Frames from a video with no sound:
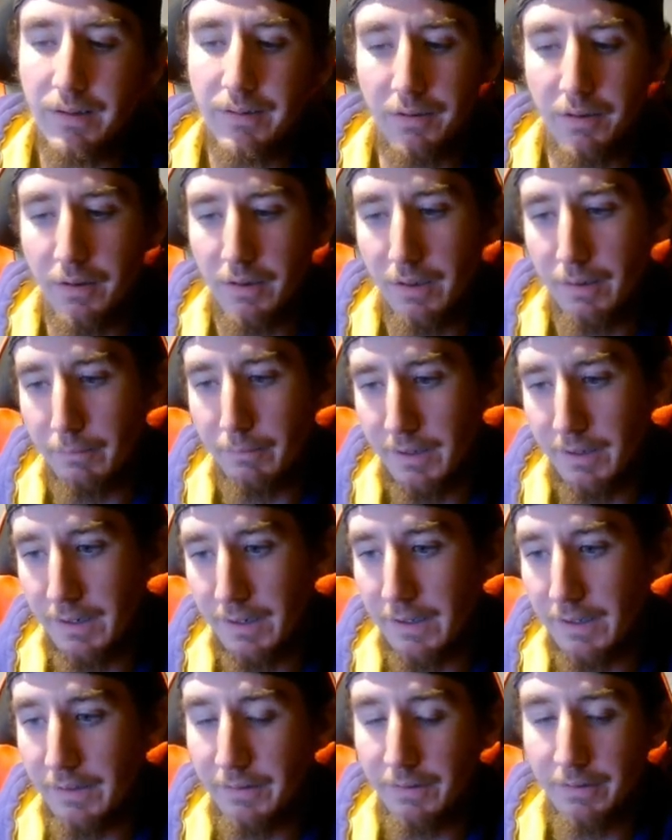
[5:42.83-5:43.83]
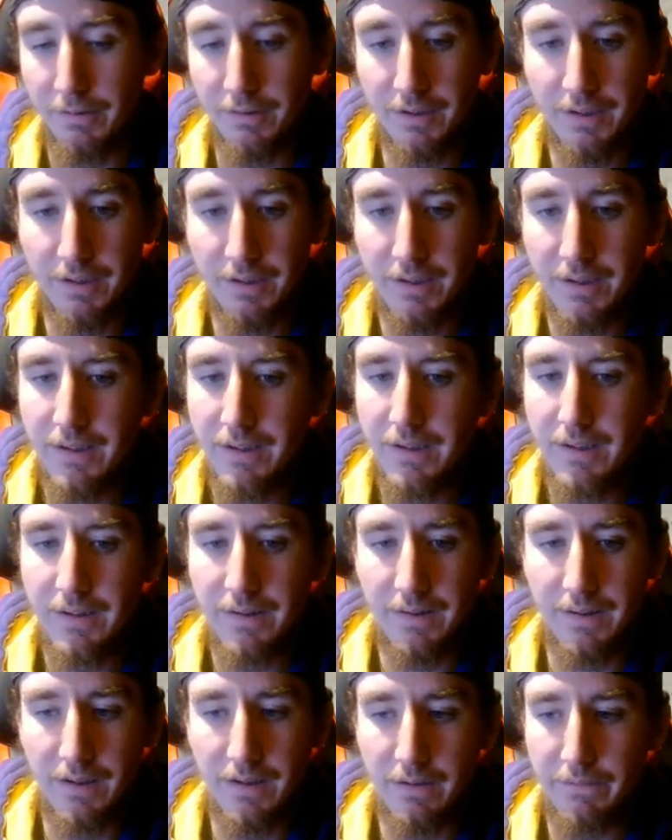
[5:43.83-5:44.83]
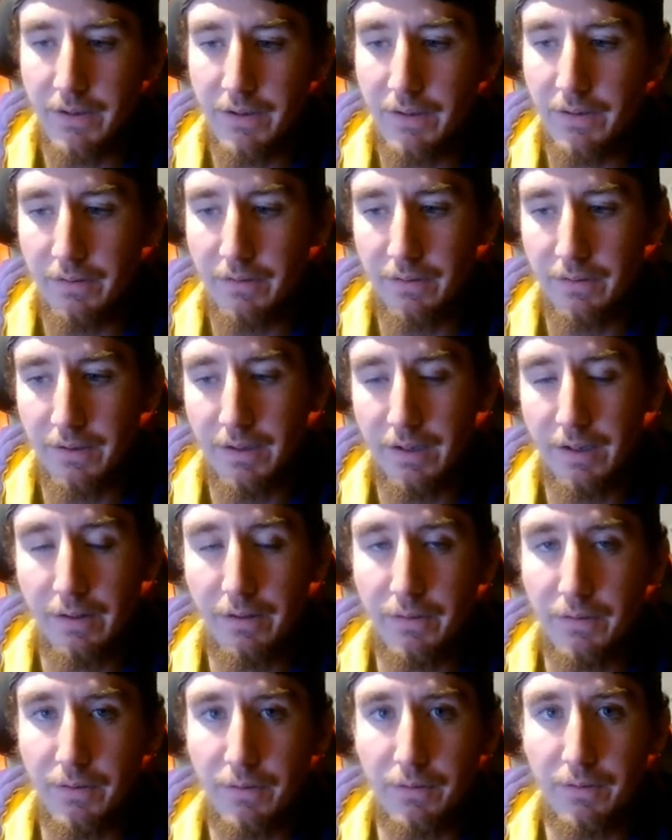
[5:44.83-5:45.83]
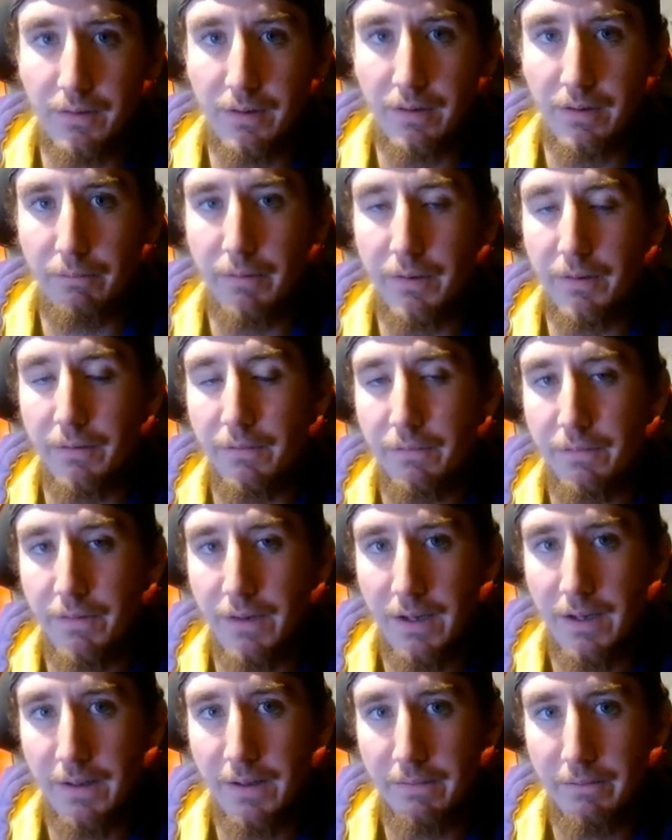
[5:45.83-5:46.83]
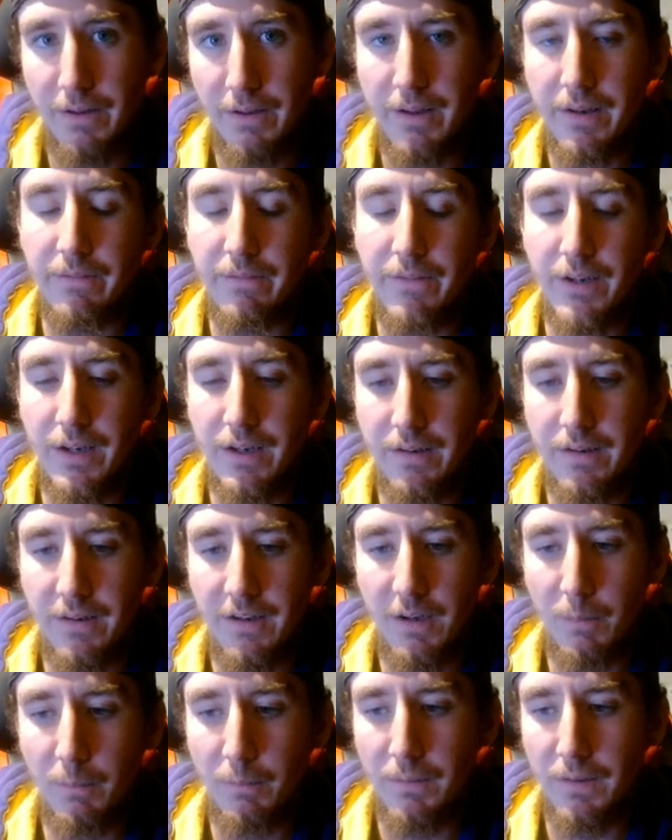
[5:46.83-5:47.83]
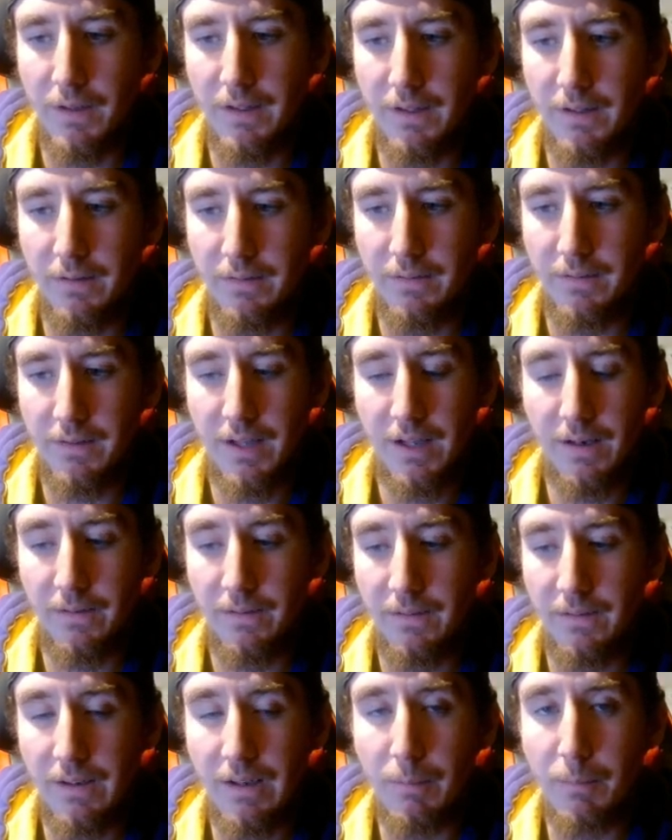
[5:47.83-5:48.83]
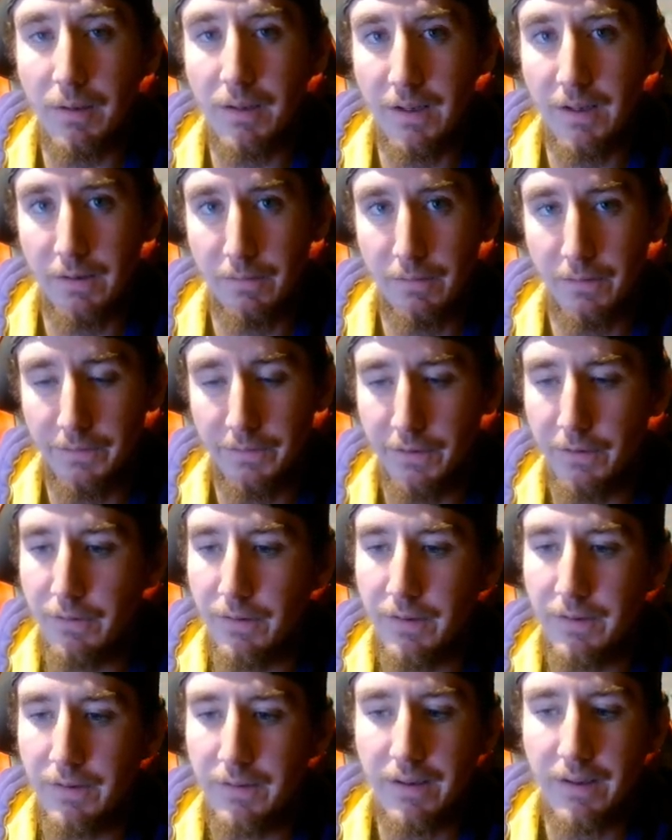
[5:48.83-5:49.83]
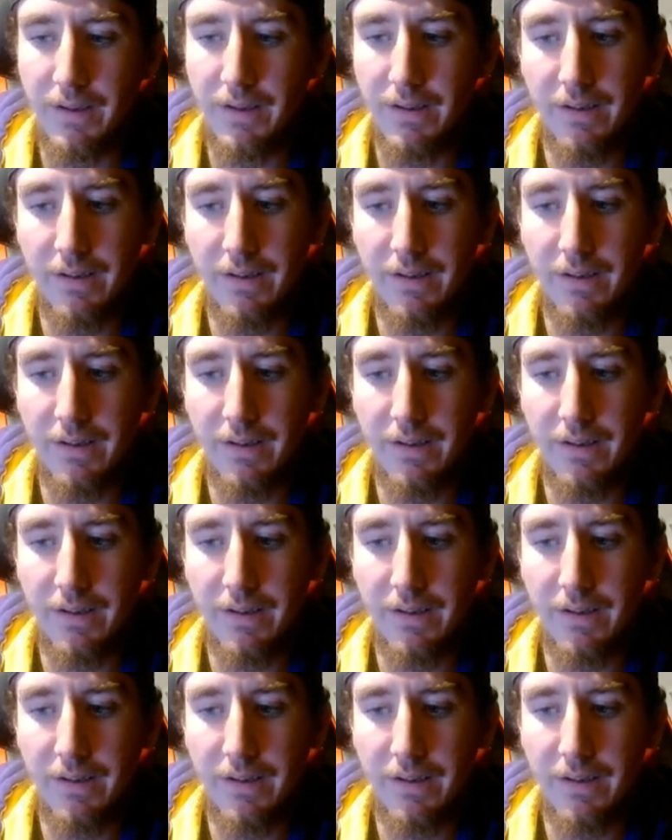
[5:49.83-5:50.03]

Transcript: You know they're going to want to end that streak, the undefeated streak. LSU is now one of 5 undefeated teams as Tennessee beat Arizona today.